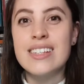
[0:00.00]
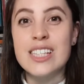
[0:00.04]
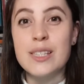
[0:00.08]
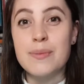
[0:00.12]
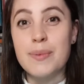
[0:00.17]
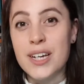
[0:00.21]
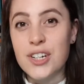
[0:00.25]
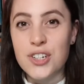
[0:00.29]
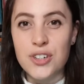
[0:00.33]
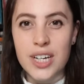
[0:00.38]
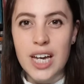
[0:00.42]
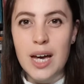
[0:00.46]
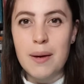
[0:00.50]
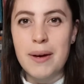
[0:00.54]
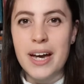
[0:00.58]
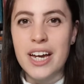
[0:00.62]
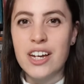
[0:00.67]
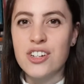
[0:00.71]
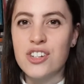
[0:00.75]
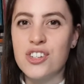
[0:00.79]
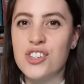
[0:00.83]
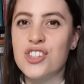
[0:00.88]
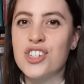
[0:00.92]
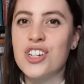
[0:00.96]
Special care
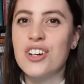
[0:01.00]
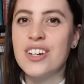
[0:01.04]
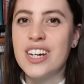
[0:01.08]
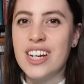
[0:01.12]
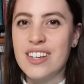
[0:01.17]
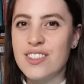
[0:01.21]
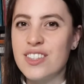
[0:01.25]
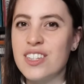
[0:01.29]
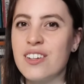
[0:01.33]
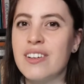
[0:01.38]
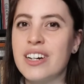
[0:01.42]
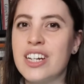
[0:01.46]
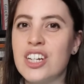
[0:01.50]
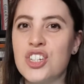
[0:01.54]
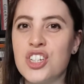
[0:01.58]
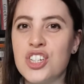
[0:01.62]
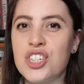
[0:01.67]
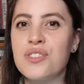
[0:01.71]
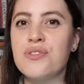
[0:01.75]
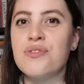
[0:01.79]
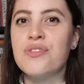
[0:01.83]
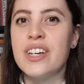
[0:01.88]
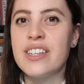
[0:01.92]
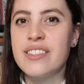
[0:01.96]
patients don't necessarily
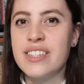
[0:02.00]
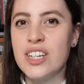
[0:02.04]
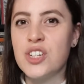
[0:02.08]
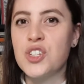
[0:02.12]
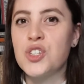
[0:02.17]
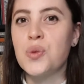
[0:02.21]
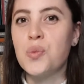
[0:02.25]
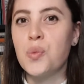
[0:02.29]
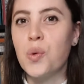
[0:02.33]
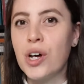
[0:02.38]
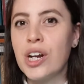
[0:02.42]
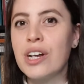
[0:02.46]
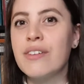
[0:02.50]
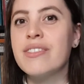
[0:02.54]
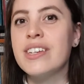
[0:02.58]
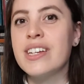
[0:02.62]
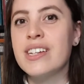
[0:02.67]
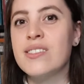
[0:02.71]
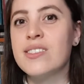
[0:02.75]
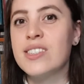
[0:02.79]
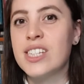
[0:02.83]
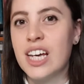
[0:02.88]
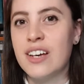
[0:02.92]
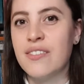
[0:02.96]
just fit into one of
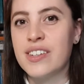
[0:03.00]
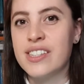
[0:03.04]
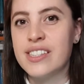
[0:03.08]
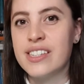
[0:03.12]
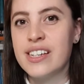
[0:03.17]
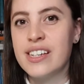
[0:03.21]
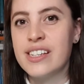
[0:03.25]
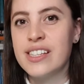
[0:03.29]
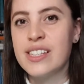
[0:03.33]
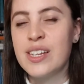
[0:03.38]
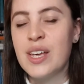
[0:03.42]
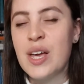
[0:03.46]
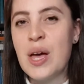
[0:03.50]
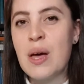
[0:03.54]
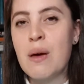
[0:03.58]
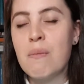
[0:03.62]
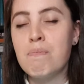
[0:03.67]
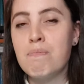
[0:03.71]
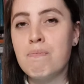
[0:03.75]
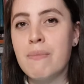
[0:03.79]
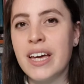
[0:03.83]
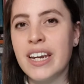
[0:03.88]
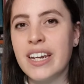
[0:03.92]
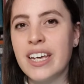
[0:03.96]
these services.
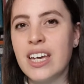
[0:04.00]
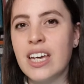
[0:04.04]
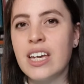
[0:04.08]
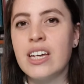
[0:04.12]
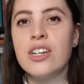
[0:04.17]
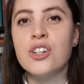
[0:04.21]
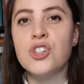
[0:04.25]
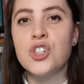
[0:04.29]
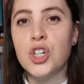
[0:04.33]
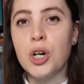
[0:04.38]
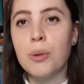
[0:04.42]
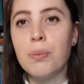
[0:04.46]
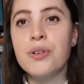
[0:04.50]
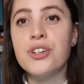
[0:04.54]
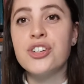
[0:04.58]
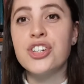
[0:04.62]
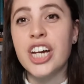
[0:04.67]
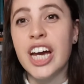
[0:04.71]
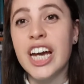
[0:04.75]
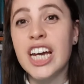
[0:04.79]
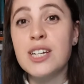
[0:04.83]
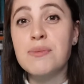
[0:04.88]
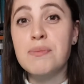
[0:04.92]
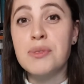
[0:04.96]
Many chop and
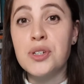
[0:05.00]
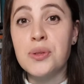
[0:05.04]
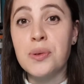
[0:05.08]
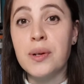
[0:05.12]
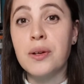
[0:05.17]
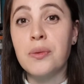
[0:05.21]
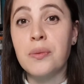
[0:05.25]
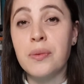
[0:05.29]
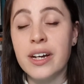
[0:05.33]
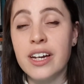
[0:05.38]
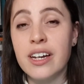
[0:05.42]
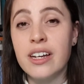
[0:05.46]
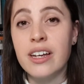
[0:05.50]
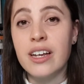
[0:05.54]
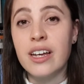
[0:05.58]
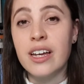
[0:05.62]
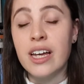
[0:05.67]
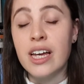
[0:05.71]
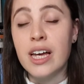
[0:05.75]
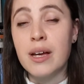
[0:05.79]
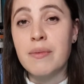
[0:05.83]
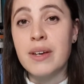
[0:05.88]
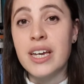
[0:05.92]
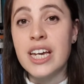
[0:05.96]
change between
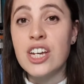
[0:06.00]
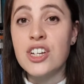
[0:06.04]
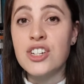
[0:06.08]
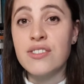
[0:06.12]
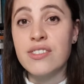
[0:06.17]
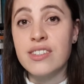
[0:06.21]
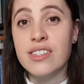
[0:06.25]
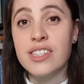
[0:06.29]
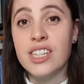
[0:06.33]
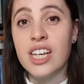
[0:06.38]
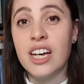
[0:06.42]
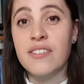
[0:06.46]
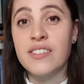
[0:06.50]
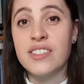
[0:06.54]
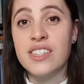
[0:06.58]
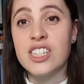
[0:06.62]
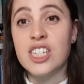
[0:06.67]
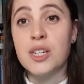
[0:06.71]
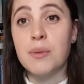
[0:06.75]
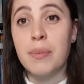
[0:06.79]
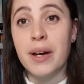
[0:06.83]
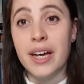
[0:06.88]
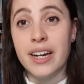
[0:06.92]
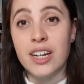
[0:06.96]
um, each of the services
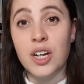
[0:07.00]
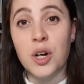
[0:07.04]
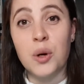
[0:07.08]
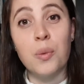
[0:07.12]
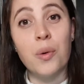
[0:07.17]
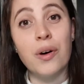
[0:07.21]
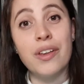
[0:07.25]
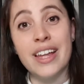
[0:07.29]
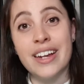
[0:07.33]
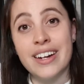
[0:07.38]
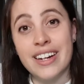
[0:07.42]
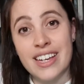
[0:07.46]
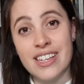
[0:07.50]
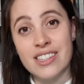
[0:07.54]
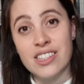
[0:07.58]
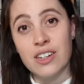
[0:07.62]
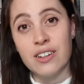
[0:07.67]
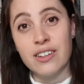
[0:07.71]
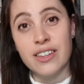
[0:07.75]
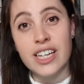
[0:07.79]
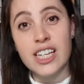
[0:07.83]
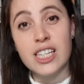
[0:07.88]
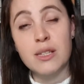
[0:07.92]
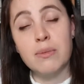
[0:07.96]
depending on what their needs
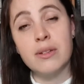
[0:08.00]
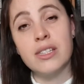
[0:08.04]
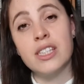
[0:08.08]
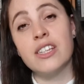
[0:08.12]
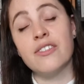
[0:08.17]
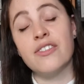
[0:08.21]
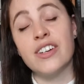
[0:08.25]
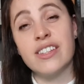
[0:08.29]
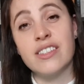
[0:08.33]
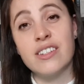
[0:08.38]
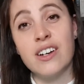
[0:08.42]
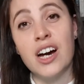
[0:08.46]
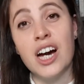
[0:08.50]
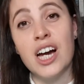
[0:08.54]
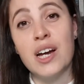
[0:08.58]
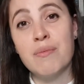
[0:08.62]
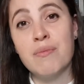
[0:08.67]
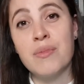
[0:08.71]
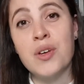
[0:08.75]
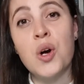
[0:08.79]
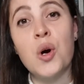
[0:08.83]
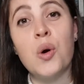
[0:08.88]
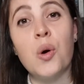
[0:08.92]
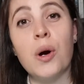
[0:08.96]
are at that specific
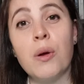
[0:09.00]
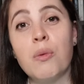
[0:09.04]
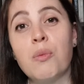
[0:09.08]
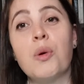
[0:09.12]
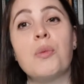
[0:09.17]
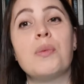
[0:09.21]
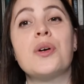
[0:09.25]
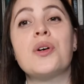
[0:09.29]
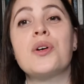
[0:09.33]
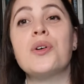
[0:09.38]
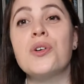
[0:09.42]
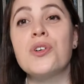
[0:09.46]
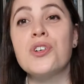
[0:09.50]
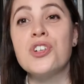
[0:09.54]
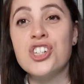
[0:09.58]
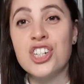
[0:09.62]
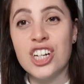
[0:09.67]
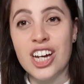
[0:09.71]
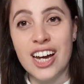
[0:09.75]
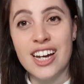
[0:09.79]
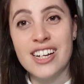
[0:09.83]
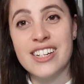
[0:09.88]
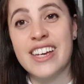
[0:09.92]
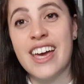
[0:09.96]
time and what we call
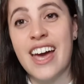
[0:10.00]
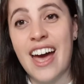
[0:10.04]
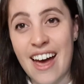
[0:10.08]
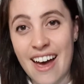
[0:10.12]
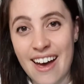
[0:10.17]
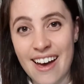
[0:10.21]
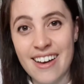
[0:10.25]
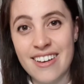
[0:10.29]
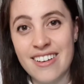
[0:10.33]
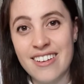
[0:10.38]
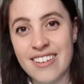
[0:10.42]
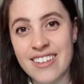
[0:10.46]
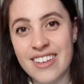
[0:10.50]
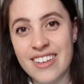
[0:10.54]
shared care.